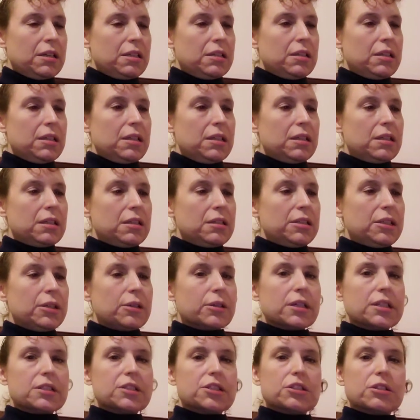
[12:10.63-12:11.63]
Then
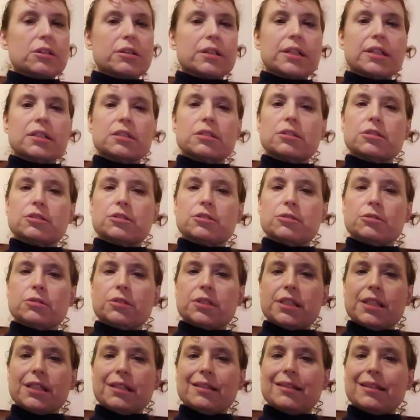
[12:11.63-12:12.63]
you can start
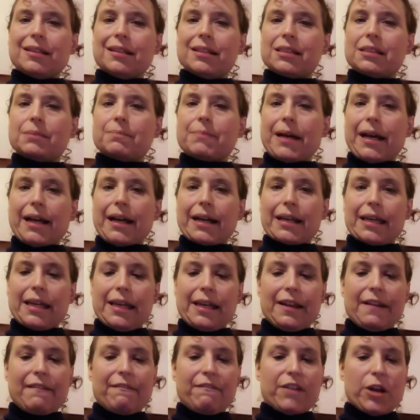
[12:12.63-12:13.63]
introducing things back
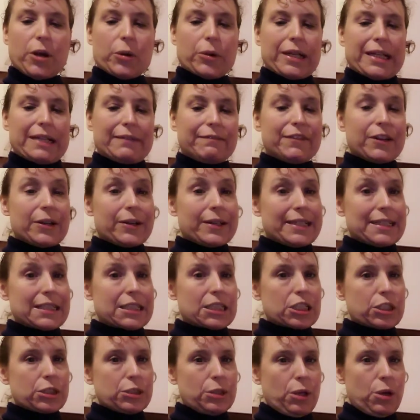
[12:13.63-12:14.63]
in very, very
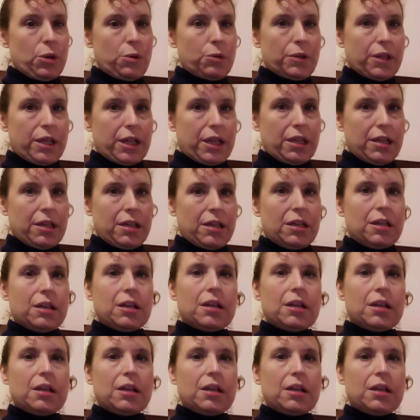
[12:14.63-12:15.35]
slowly.